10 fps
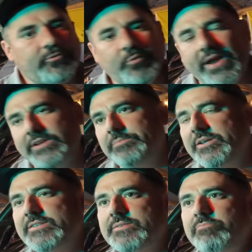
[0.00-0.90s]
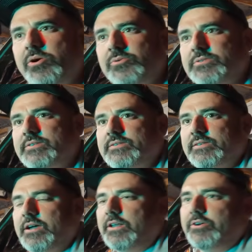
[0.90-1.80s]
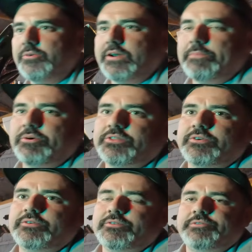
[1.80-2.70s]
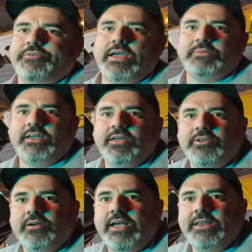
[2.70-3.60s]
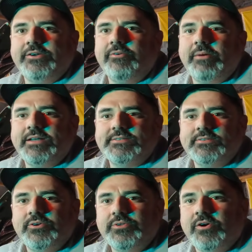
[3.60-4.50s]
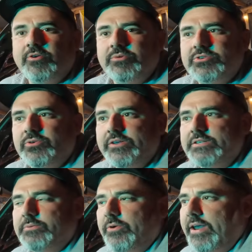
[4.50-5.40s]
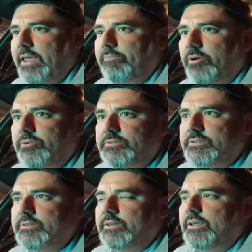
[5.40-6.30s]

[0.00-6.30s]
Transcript: Random nuts and bolts. I know when I put the frame together, I had to go to the hardware store to get some grade 8 bolts.